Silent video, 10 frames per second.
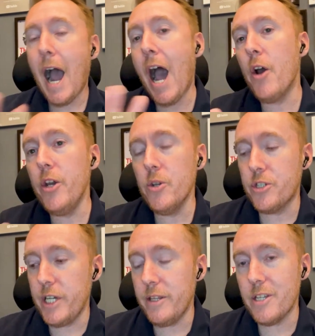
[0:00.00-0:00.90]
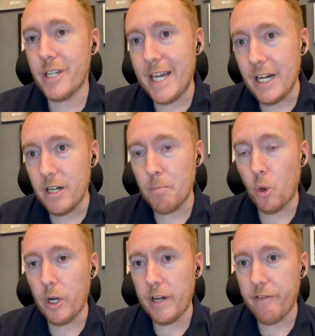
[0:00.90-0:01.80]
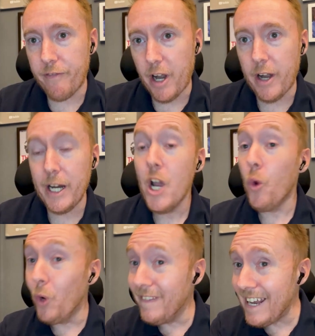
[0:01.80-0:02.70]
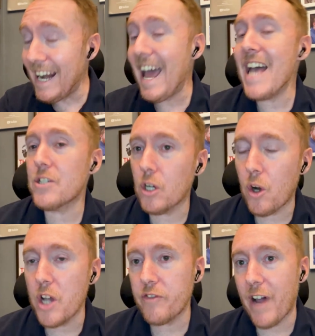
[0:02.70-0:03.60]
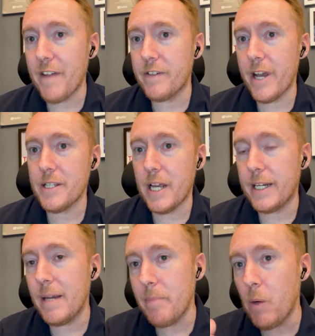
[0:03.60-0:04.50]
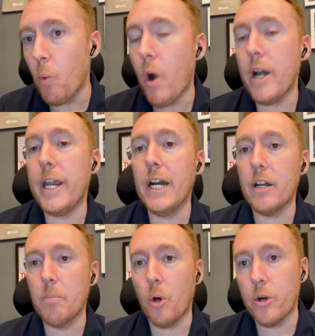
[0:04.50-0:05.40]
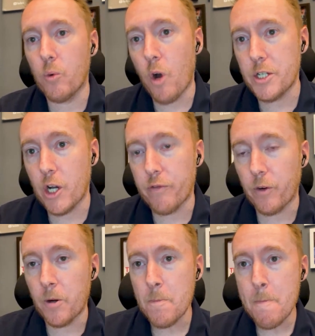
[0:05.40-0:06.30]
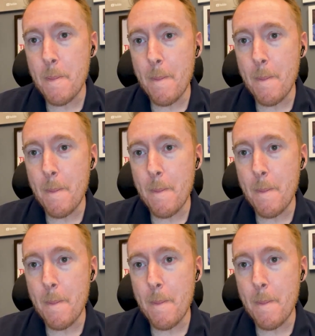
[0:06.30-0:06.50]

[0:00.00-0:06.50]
How do you see this England bowling faring? Will they last across 5 tests? And give me one England bowler to watch out for.